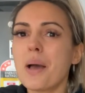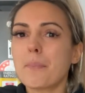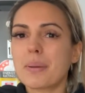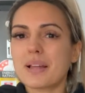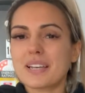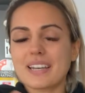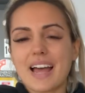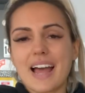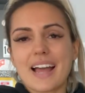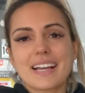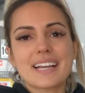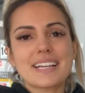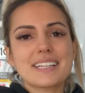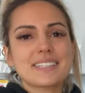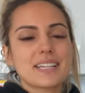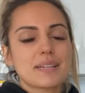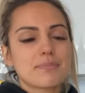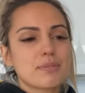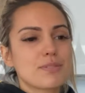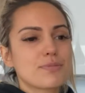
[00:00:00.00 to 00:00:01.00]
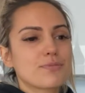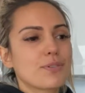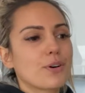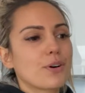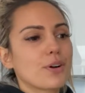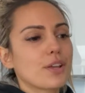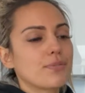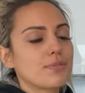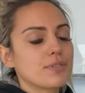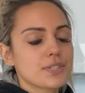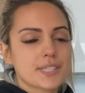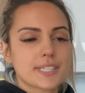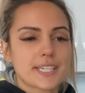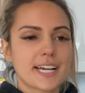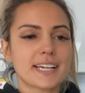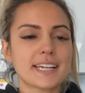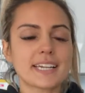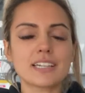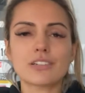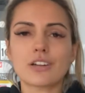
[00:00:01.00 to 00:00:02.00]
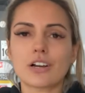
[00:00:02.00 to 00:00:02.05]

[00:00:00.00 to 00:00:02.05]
But like I said before, if you're stuck in